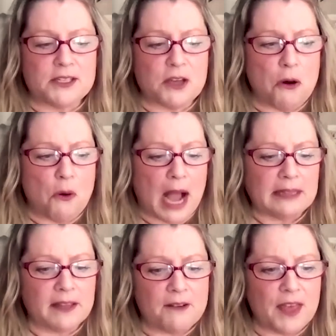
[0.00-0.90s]
so I
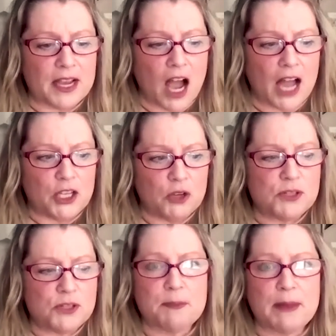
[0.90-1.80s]
love that God
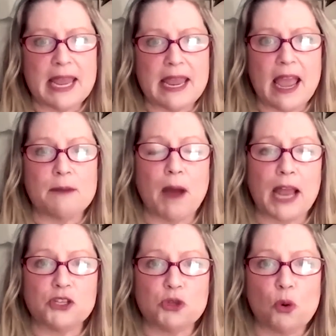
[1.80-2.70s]
uses me and my
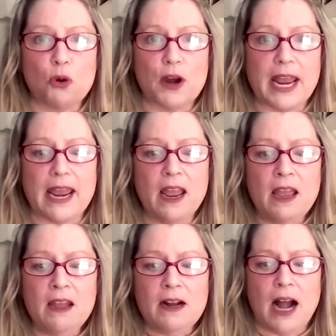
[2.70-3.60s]
story
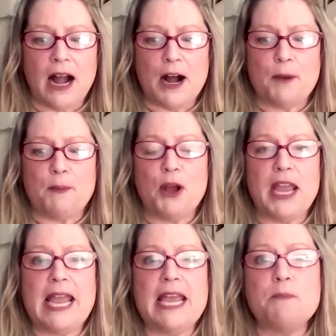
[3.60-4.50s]

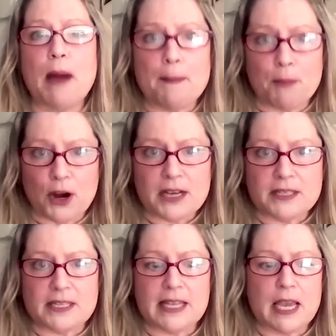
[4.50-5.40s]
in my books.
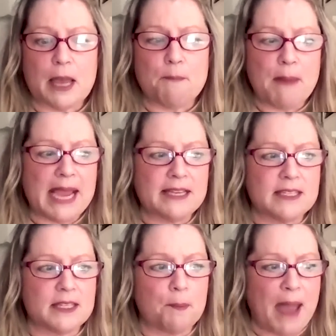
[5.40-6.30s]
It's like, it makes
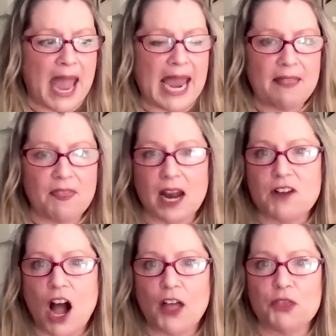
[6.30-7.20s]
the pain that I've
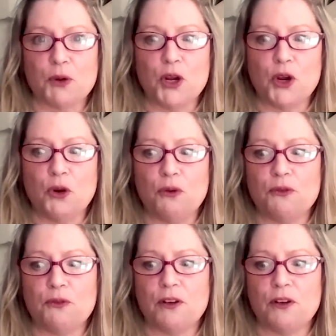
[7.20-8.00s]
gone through,